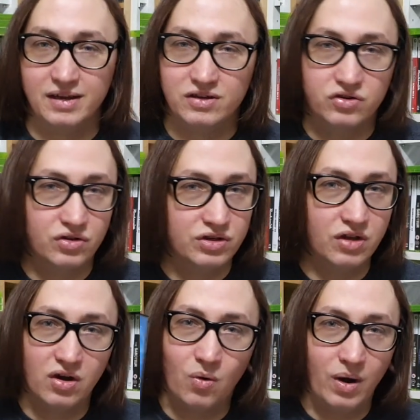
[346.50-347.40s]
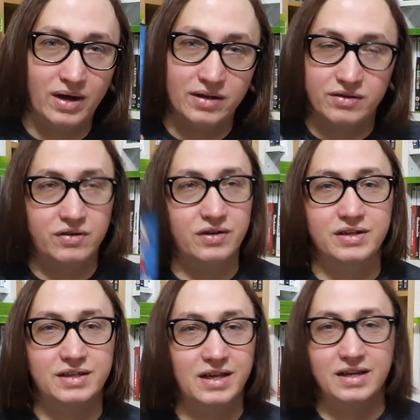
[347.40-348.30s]
just not quite as good as
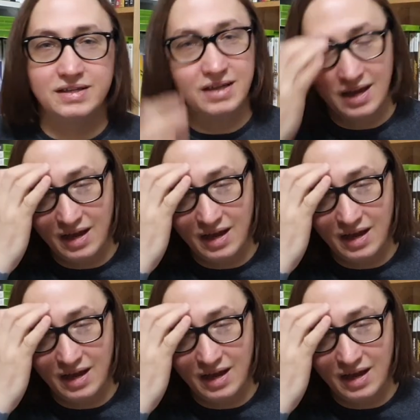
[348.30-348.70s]
this.